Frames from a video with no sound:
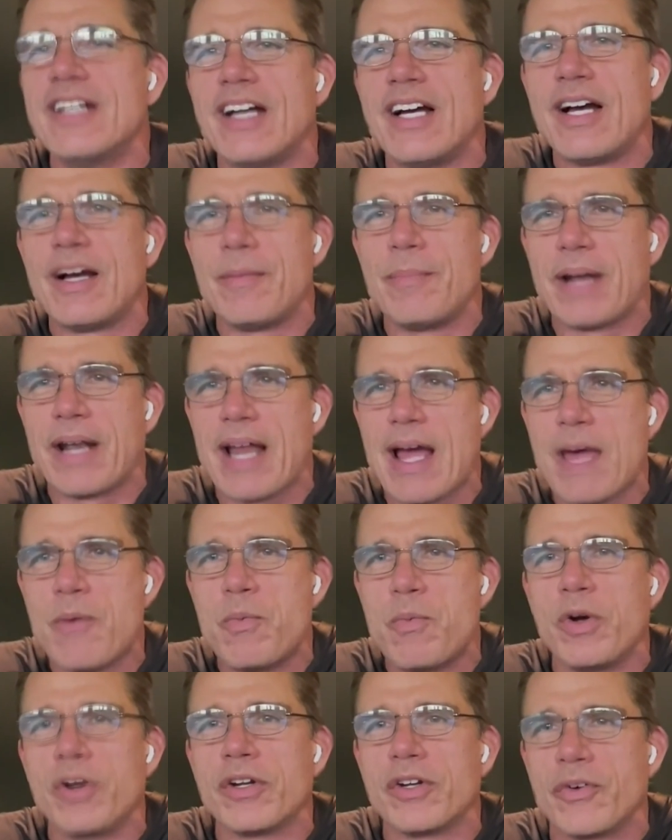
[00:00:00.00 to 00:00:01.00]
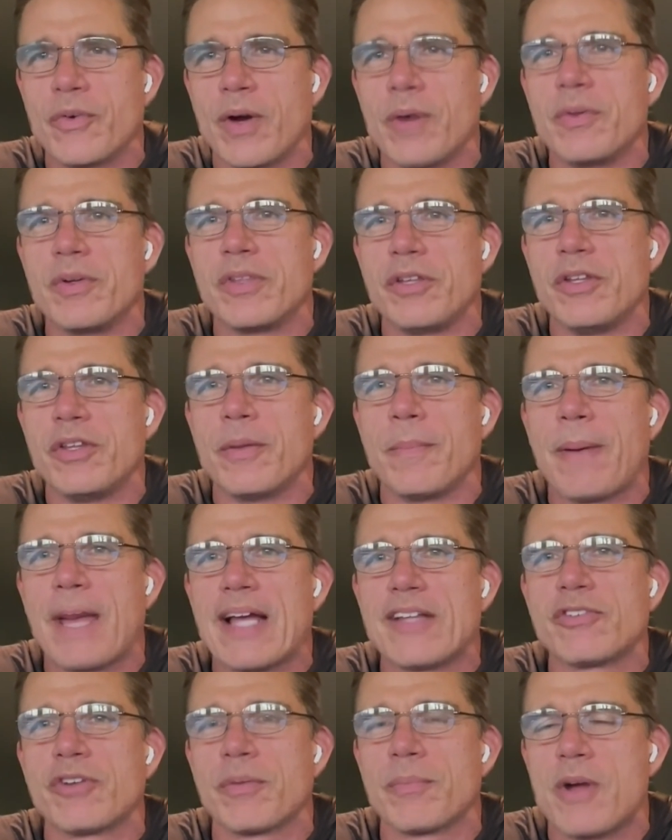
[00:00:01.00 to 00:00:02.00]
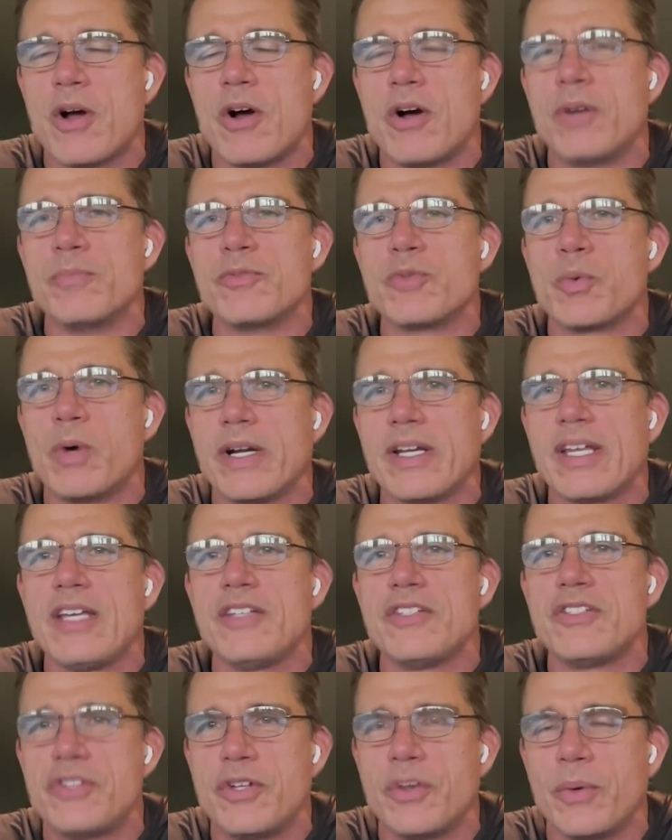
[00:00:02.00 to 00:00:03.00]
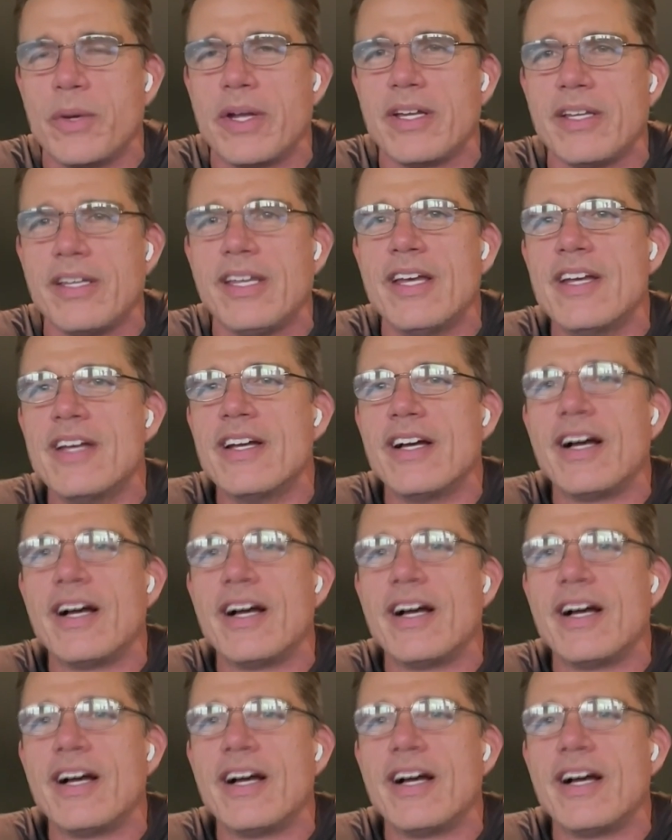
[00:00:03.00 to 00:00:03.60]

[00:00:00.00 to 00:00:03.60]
But I would agree with you that Patrick Mahomes, what he's doing,